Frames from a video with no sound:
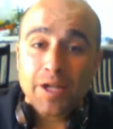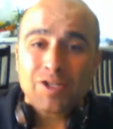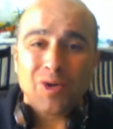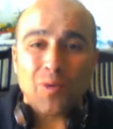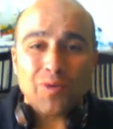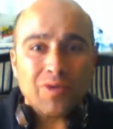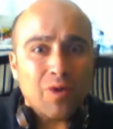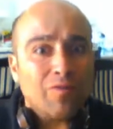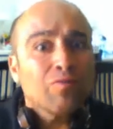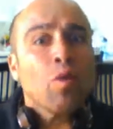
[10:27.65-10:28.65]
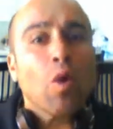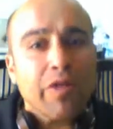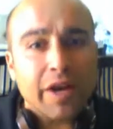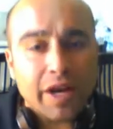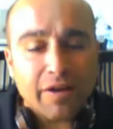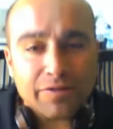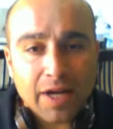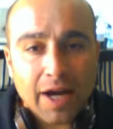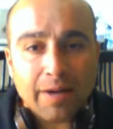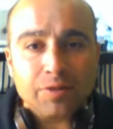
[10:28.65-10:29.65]
So you have more than enough
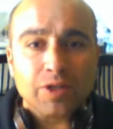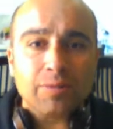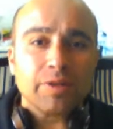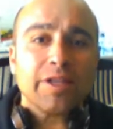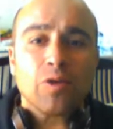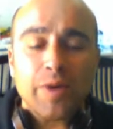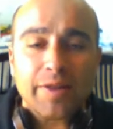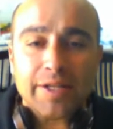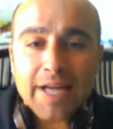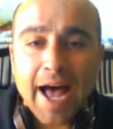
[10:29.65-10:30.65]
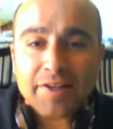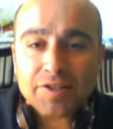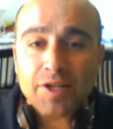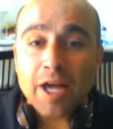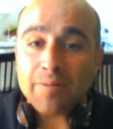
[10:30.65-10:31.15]
time to complete the weekly tasks,